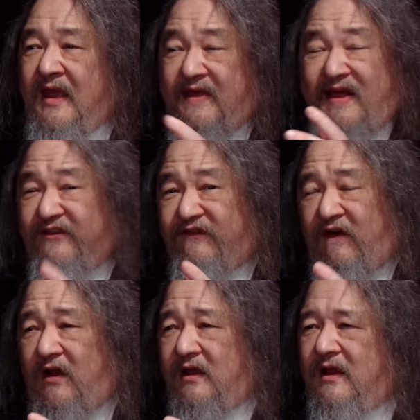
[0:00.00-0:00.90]
and that's
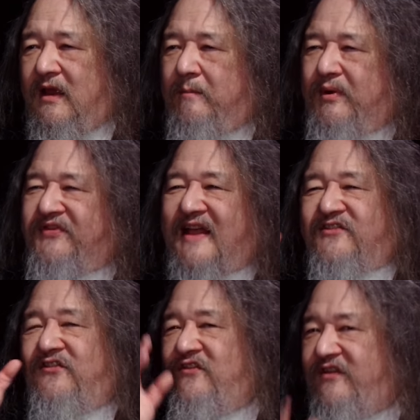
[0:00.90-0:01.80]
fine, but
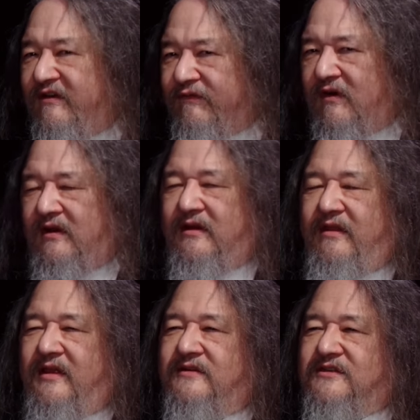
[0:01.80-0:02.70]
that's different
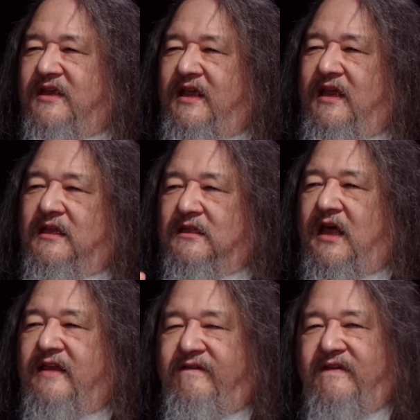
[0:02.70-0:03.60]
than saying
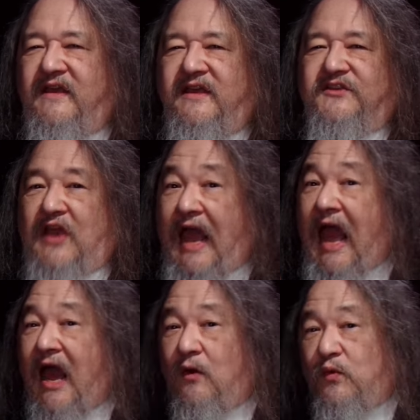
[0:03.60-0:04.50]
life is
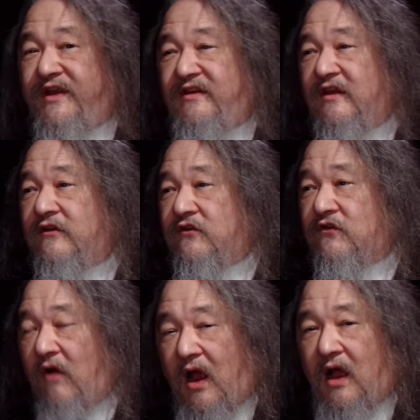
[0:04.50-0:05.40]
how we
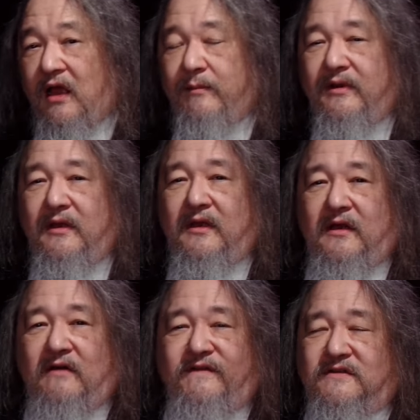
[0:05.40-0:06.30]
describe
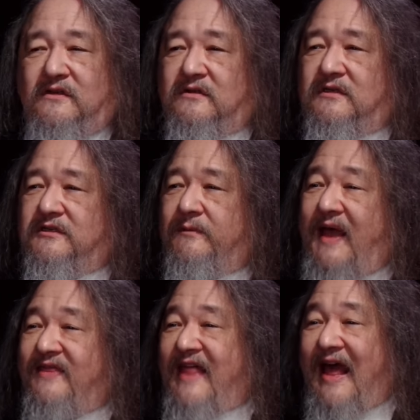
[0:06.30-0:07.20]
a physical system.
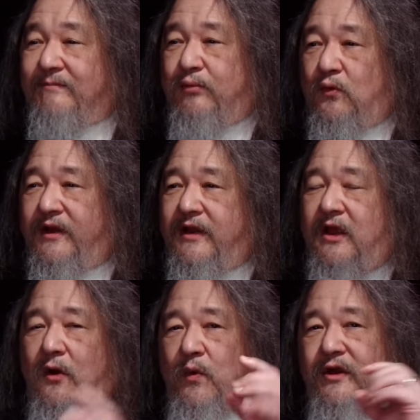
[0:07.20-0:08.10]
At that point,
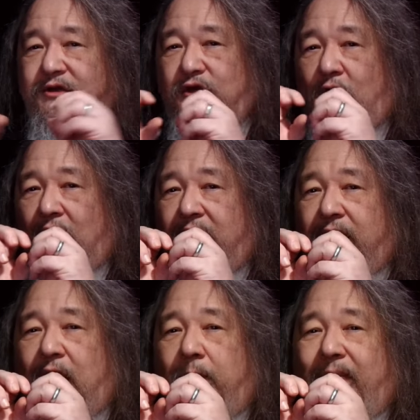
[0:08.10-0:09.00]
we are
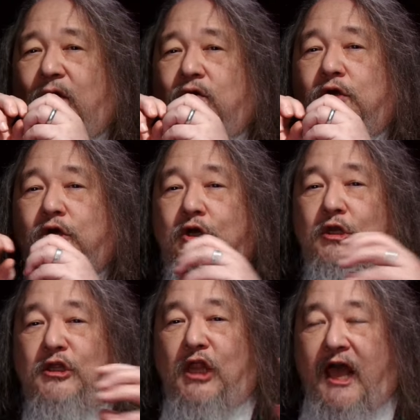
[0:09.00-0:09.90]
talking about
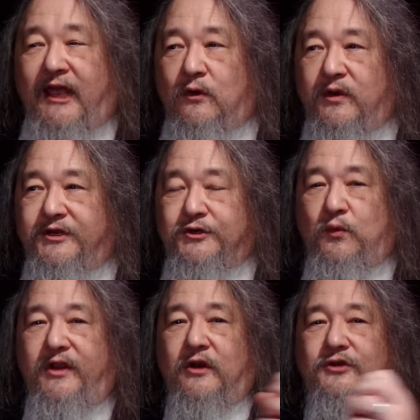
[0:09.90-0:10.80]

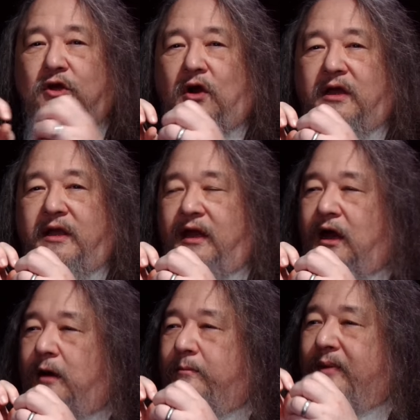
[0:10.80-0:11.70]
language. We are talking
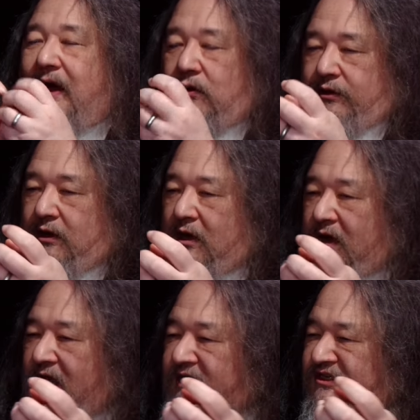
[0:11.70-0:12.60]
about
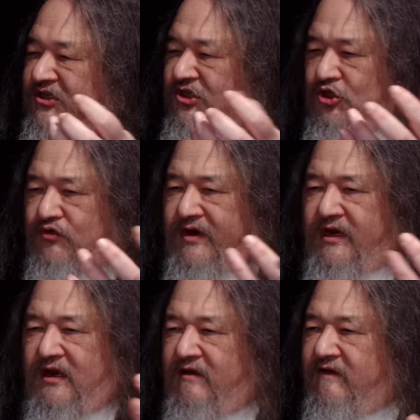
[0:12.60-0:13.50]
a
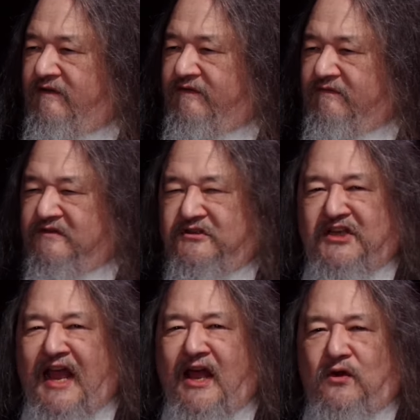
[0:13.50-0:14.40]
string of
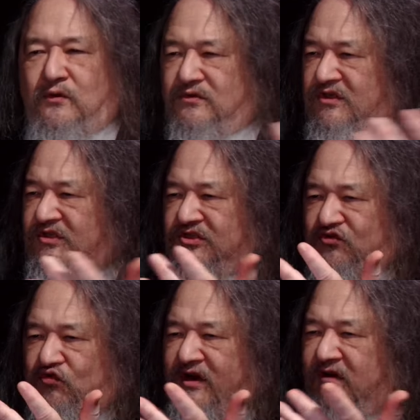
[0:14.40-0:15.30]
sounds, a
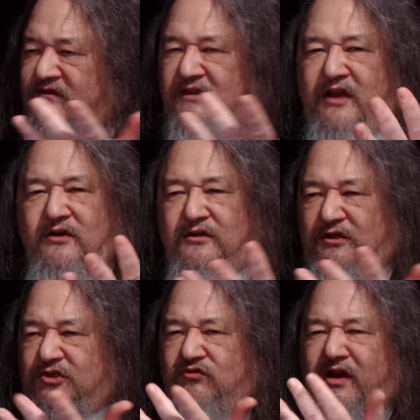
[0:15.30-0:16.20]
string of letters,
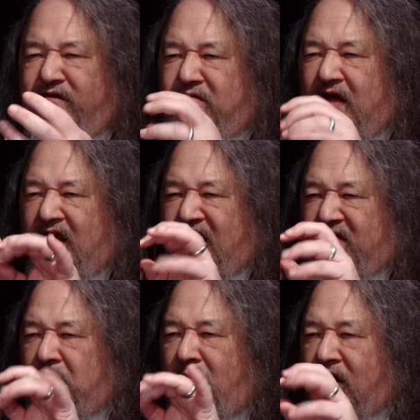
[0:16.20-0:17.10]
a string of
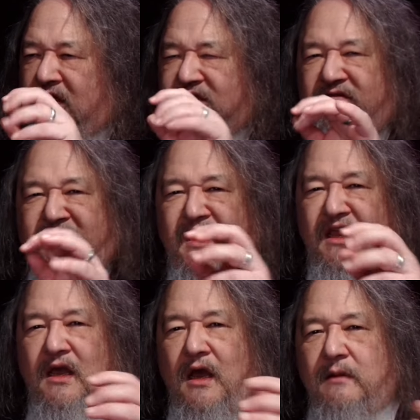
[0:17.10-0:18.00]
marks of
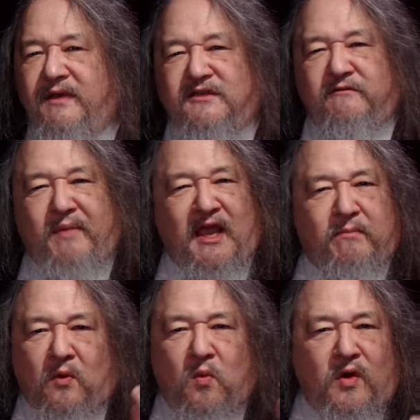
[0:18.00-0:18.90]
ink on a piece of
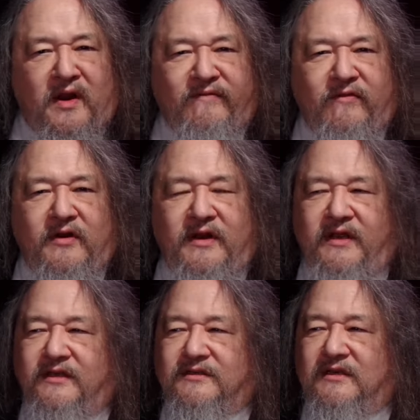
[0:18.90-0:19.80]
paper, whatever it
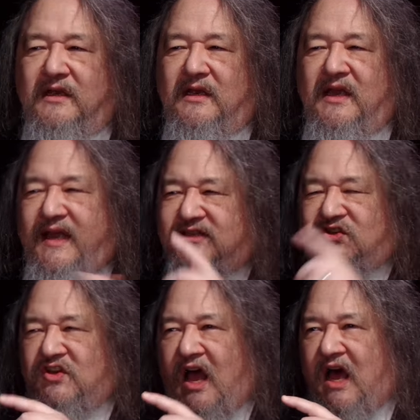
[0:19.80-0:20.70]
is.
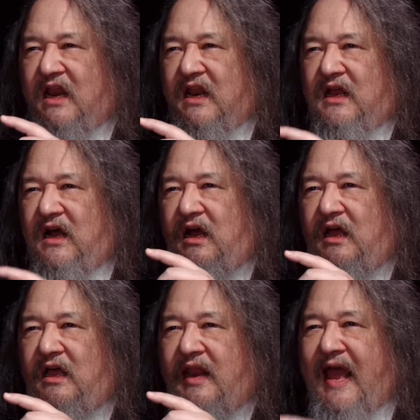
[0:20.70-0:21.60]
It's not
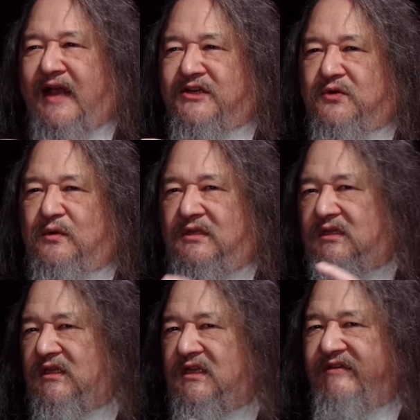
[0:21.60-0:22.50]
an actual
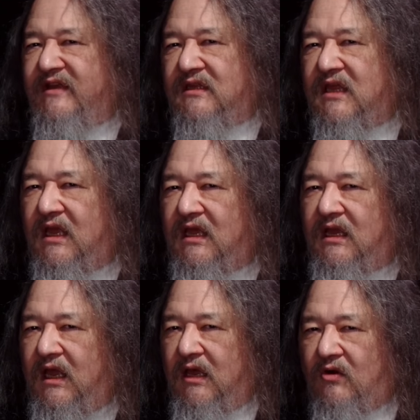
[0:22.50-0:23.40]
living
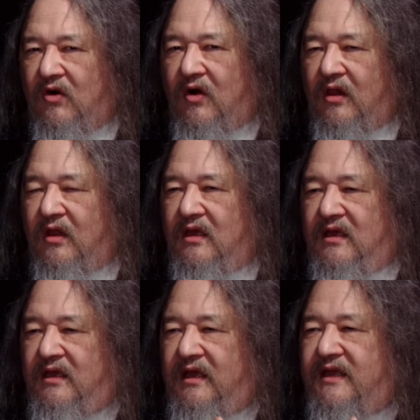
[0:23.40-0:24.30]
thing at all.
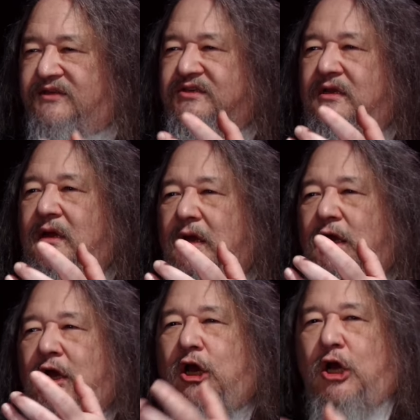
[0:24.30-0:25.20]
It's
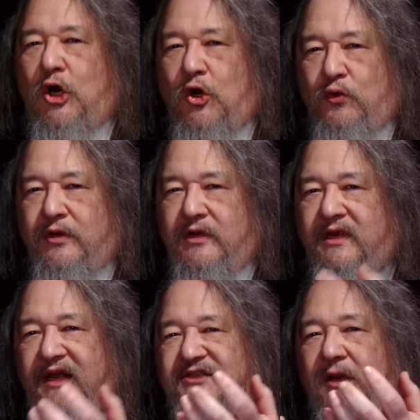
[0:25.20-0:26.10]
code,
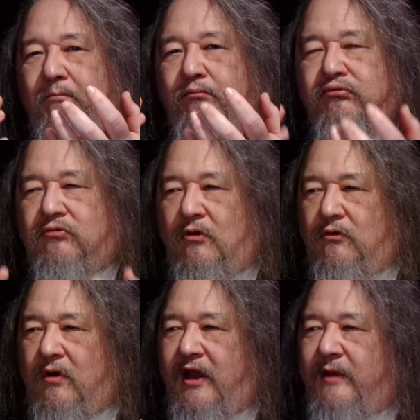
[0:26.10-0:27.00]
it's a
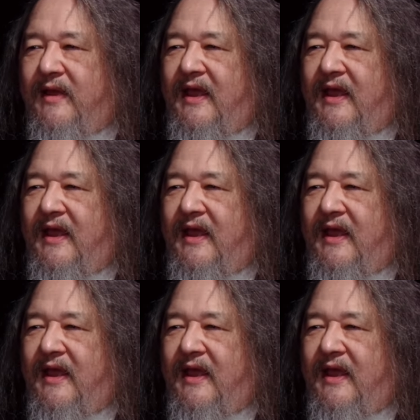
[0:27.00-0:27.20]
program.